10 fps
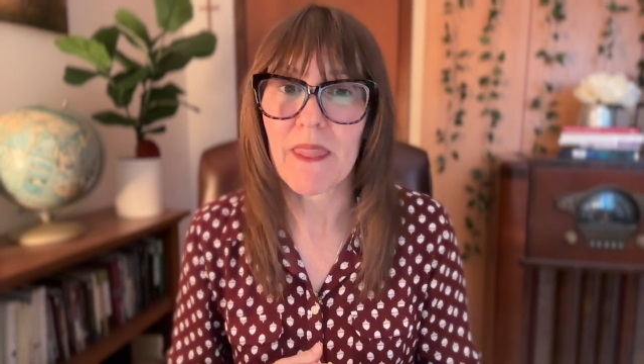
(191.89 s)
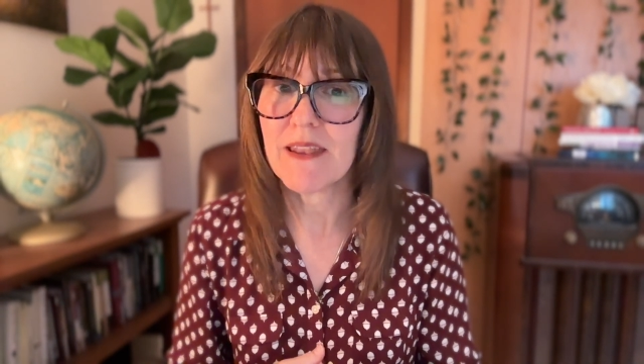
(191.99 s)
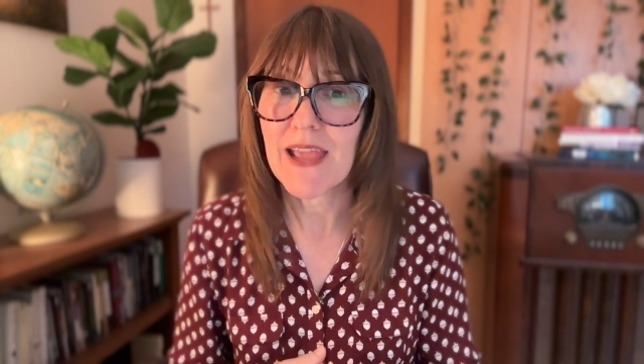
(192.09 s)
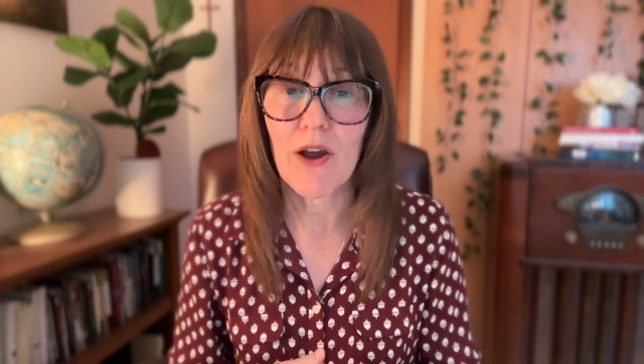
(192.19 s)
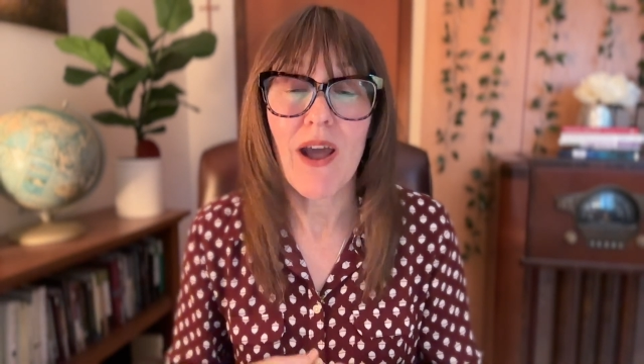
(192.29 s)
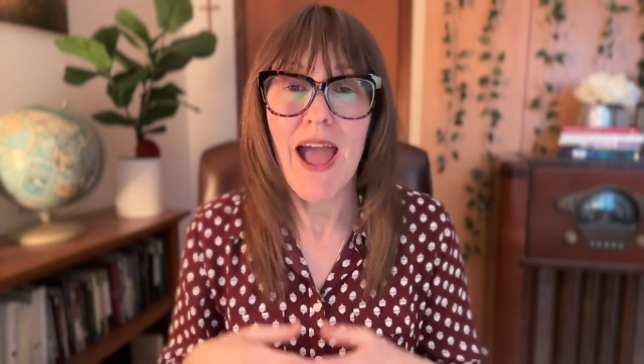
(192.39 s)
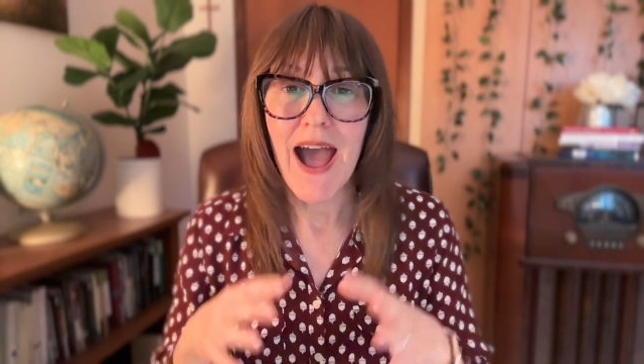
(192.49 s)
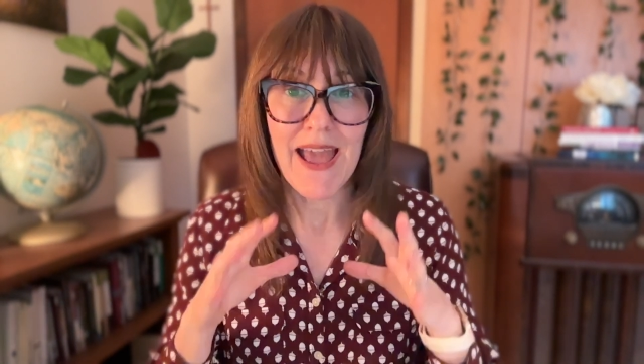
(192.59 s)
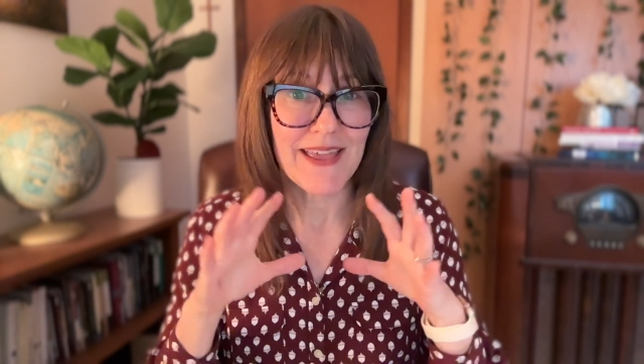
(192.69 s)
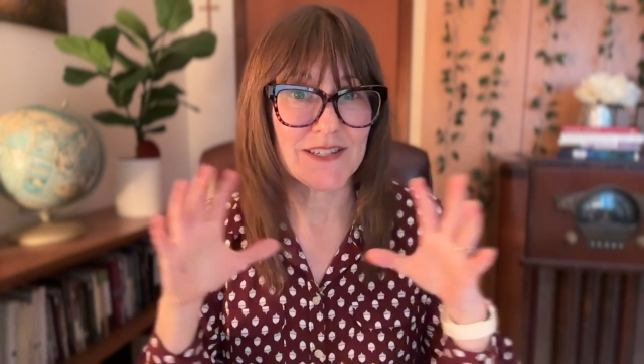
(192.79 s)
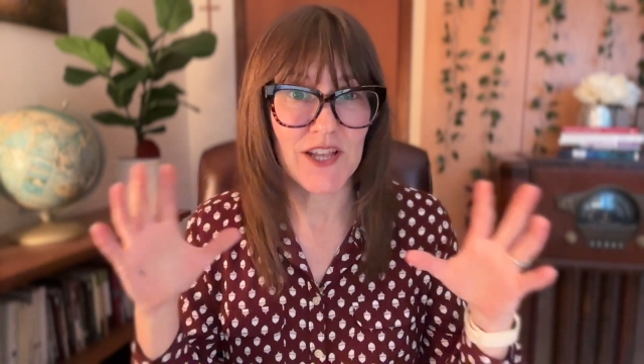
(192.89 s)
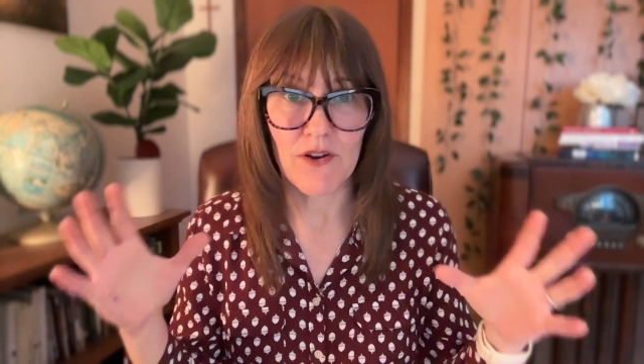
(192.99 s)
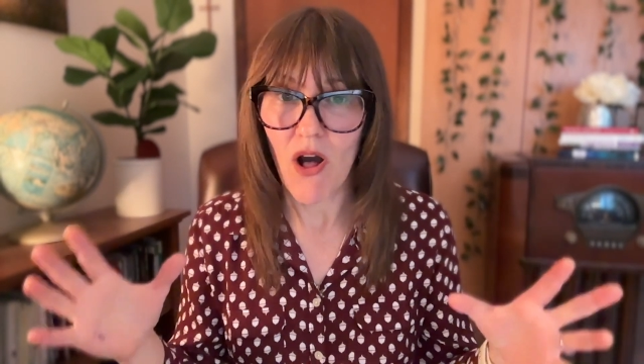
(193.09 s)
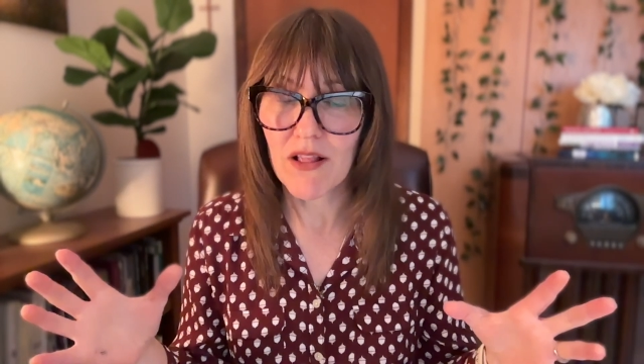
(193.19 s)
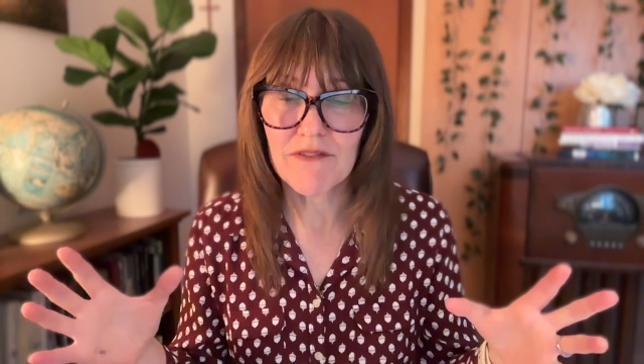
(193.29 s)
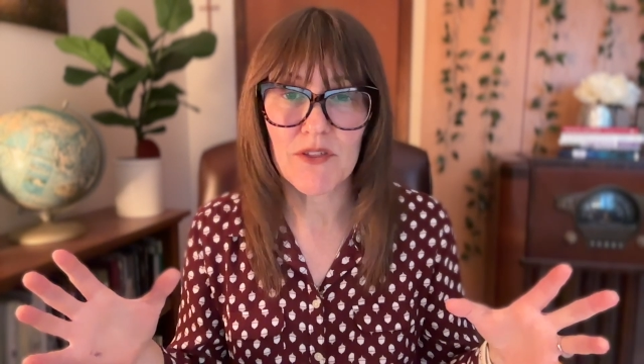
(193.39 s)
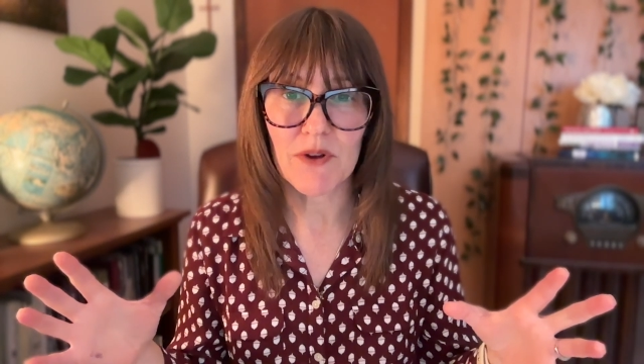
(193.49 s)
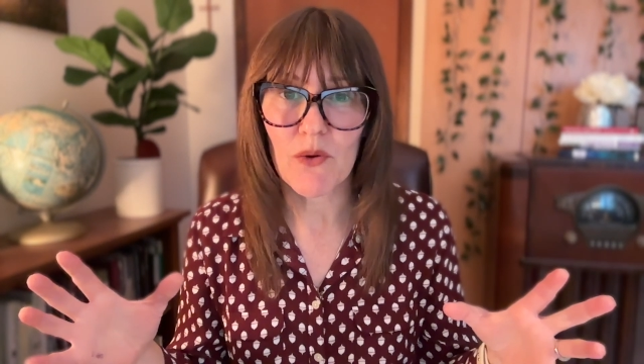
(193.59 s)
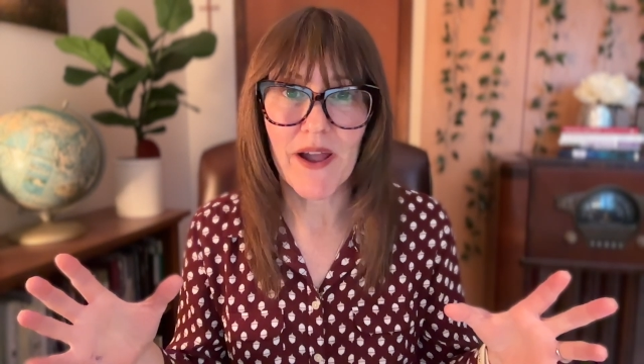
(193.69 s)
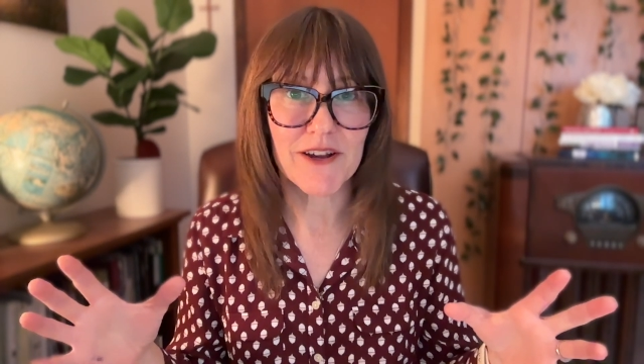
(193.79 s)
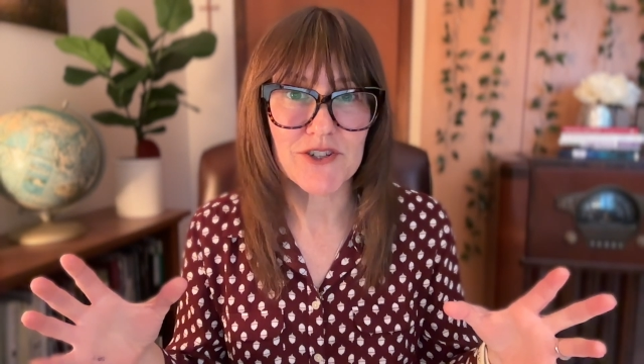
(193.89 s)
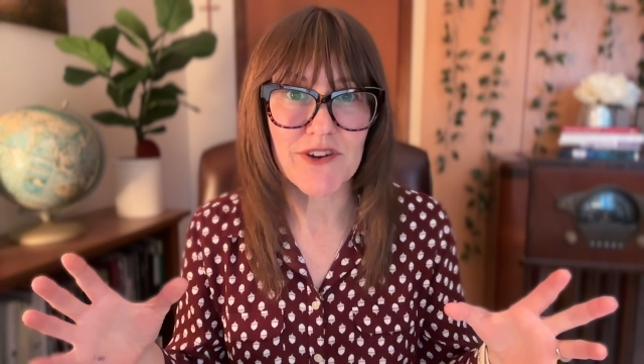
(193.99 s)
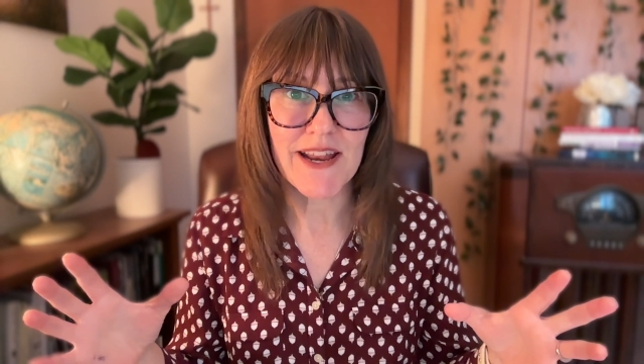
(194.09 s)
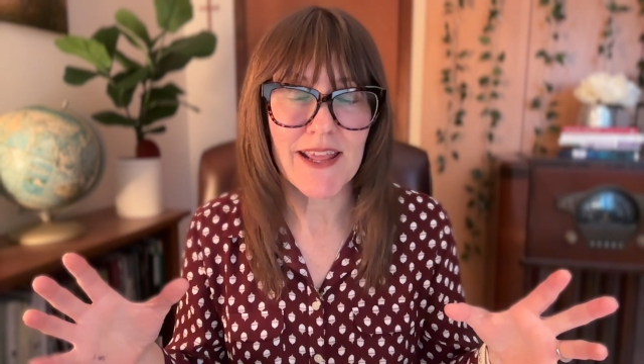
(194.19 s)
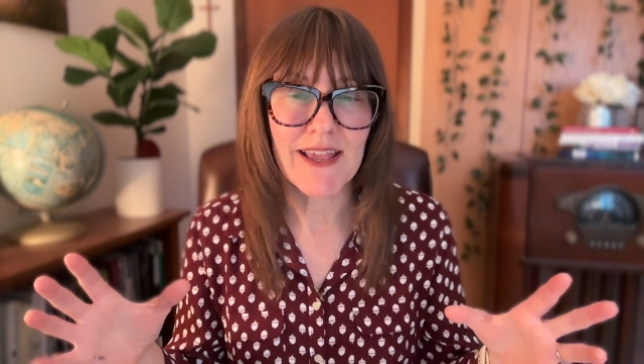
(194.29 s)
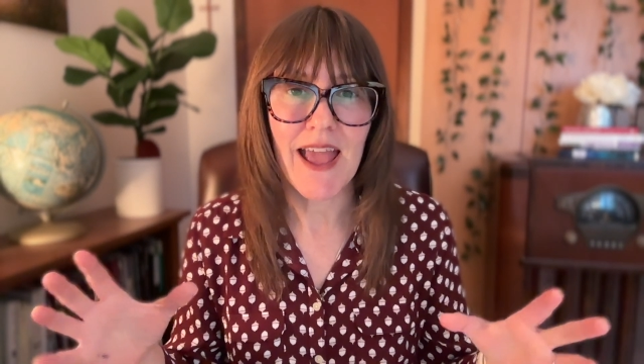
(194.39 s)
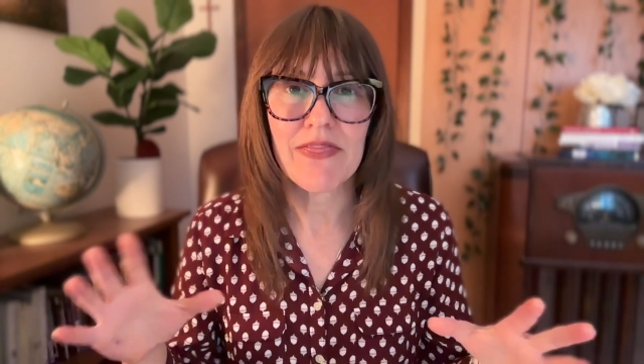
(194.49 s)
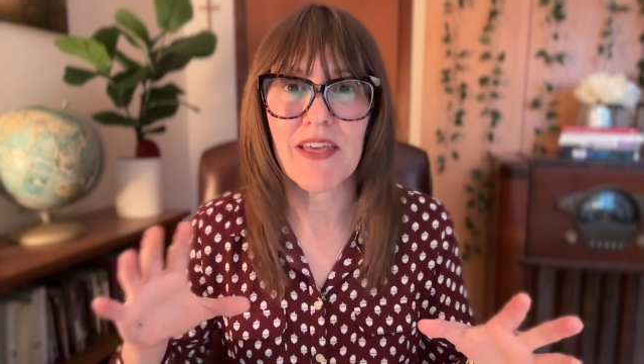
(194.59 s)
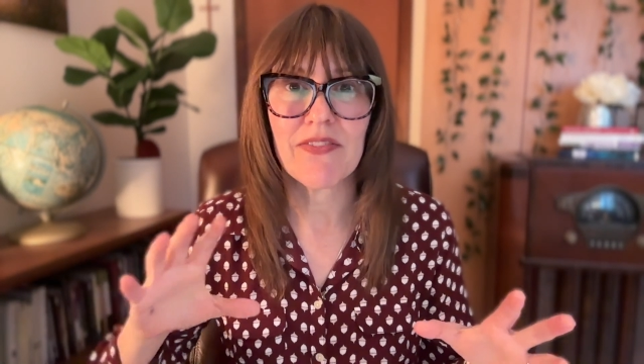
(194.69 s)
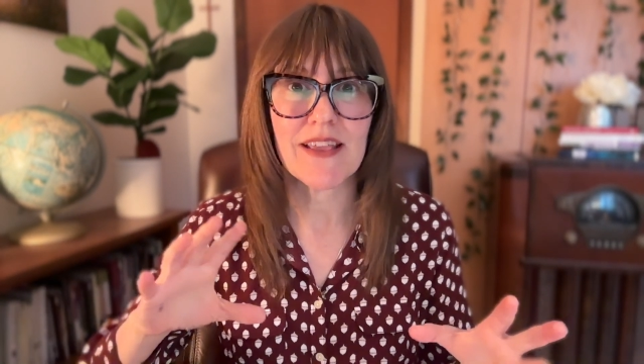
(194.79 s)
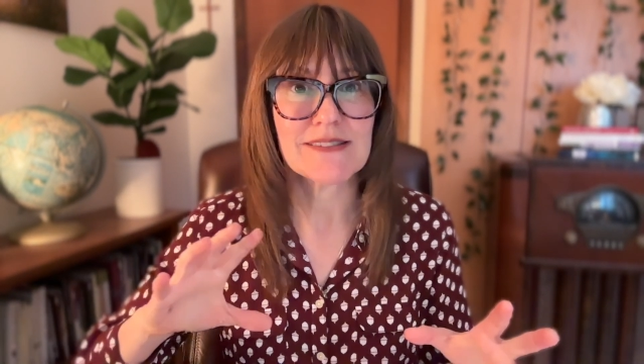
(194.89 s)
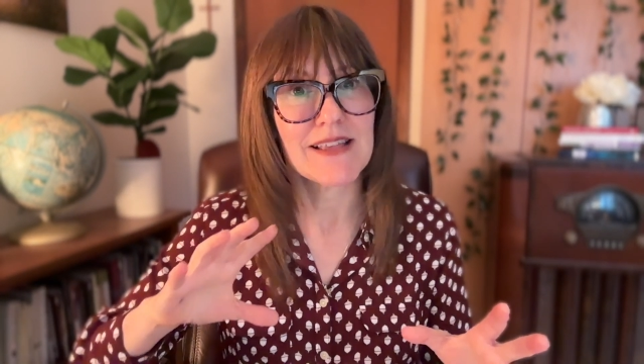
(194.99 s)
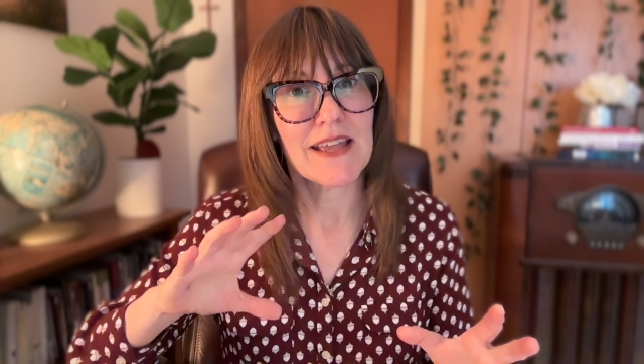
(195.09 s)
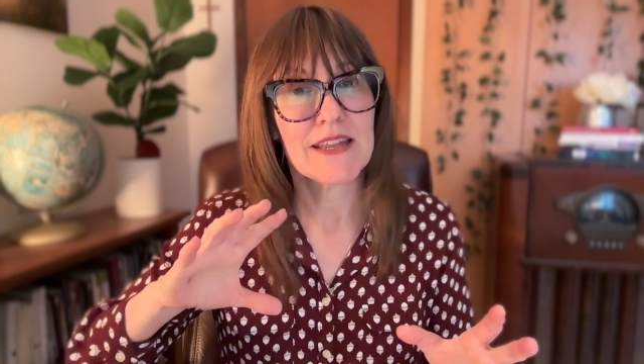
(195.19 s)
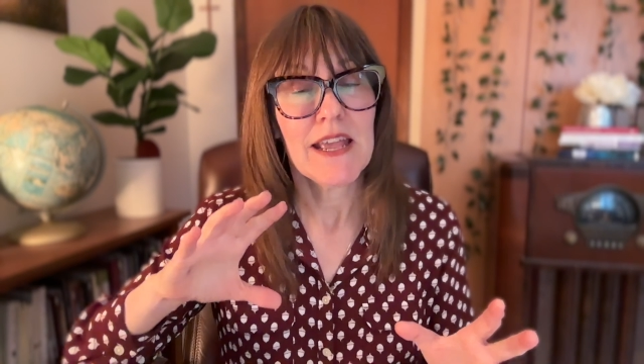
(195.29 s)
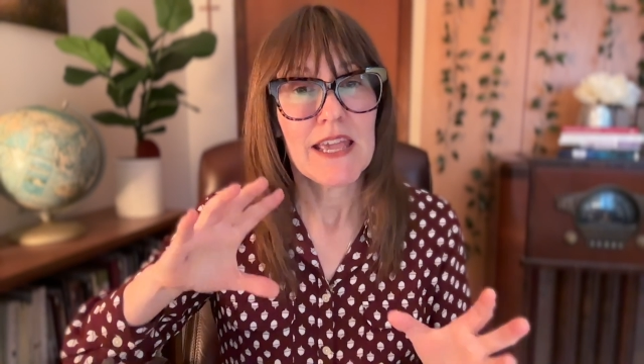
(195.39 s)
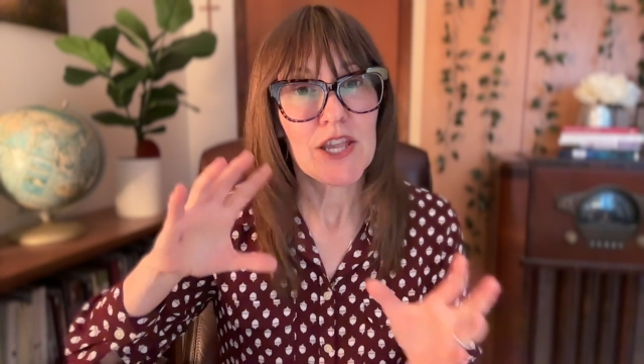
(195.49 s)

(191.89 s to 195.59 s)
Now, I had done all of the required training, and then they said,